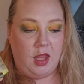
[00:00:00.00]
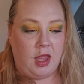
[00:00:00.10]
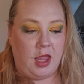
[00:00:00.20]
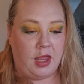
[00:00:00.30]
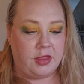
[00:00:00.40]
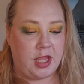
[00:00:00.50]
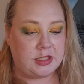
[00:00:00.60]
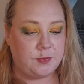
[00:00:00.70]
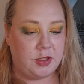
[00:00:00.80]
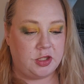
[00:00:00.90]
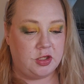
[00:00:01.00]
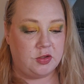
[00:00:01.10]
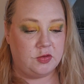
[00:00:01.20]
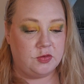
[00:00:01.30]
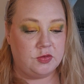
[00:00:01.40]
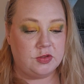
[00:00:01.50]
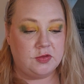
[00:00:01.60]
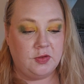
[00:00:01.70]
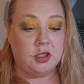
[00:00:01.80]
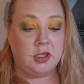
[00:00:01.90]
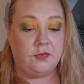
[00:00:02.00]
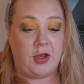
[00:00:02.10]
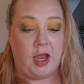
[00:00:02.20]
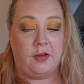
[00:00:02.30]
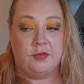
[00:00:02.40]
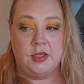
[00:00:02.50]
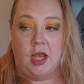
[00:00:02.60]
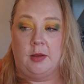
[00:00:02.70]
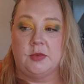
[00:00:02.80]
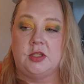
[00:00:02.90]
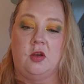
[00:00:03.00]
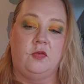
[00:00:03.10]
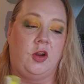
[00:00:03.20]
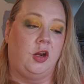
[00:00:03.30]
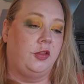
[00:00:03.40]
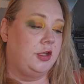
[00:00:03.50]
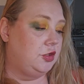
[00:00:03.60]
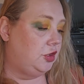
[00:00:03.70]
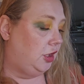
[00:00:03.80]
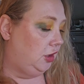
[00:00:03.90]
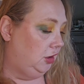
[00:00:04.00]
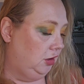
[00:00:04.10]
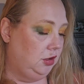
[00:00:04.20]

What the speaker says: and that's been used 35 times so far this year.